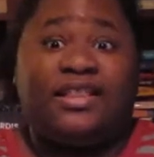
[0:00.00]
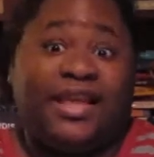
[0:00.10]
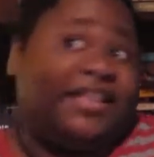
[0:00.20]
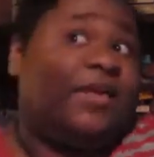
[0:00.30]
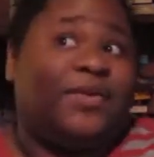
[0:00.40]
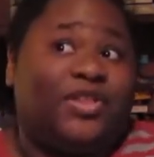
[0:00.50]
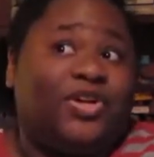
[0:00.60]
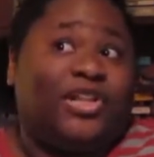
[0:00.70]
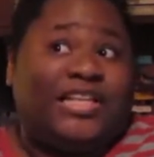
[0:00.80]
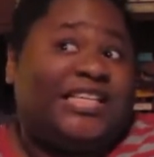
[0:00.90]
They would
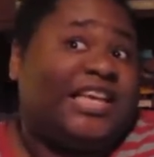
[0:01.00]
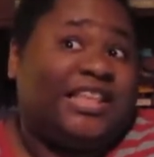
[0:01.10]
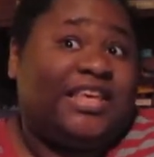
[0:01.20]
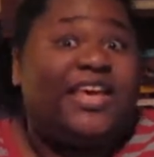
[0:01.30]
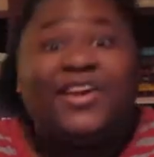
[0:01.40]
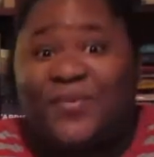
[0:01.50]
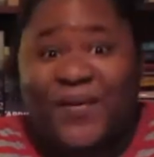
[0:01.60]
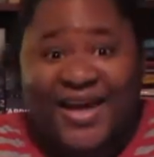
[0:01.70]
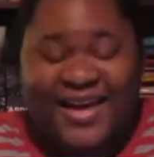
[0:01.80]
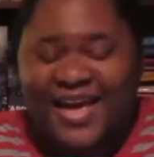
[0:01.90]
literally take the kid
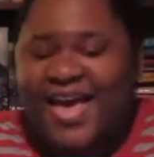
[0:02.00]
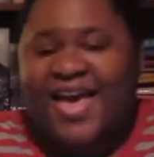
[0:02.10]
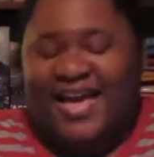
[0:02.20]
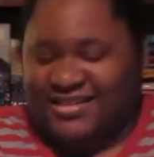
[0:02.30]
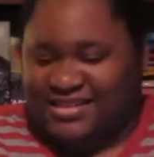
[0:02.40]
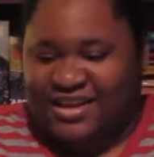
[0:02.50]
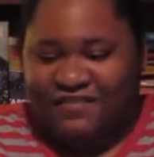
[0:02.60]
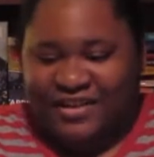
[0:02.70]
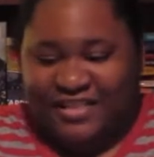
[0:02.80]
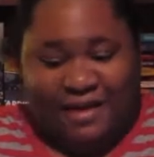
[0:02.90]
away and stuff
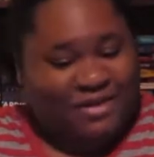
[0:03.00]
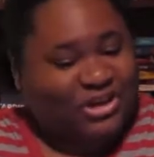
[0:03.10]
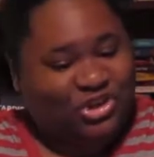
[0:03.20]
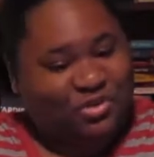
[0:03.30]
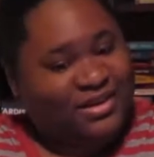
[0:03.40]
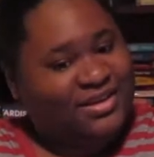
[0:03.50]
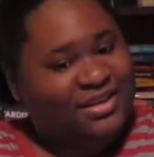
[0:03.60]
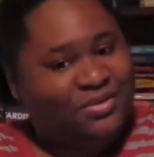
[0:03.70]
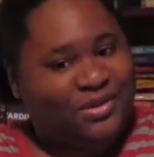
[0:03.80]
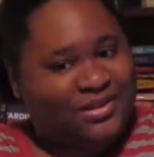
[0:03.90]
like that. I'm not sure what they
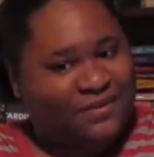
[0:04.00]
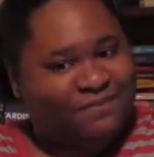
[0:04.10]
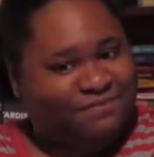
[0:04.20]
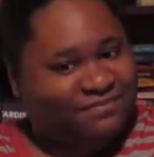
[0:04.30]
did with him,